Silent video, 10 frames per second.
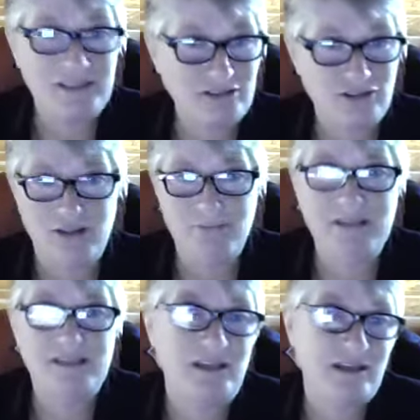still going to
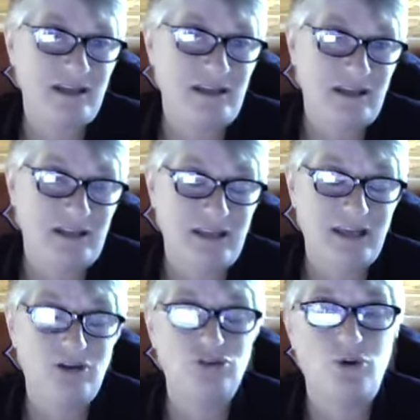miss it, and and they
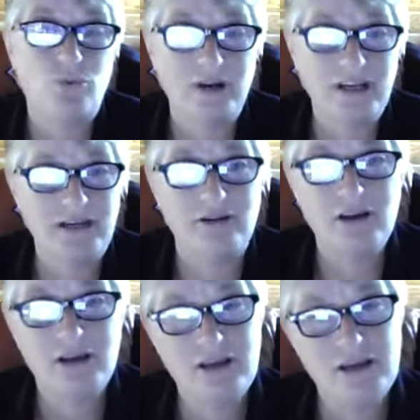don't know we're here.
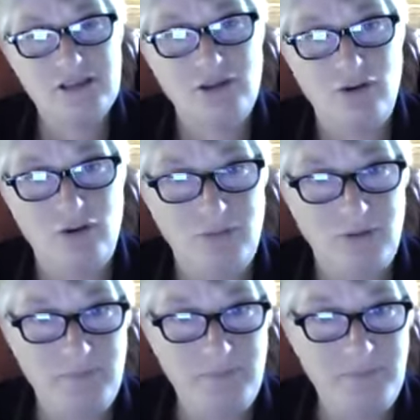Yeah. So,
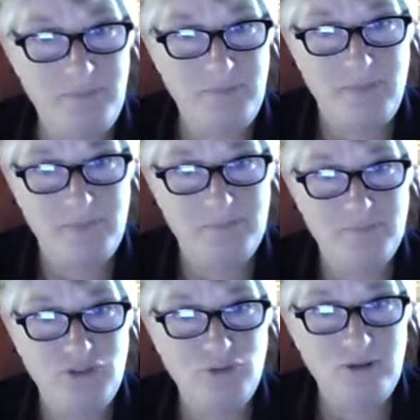uh,
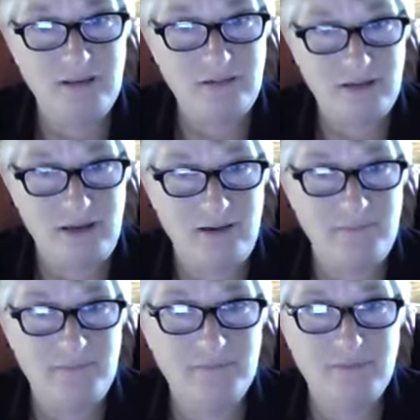doing
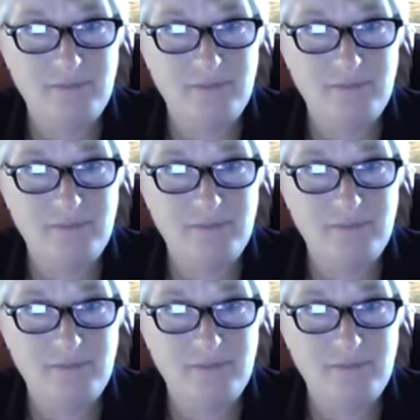um,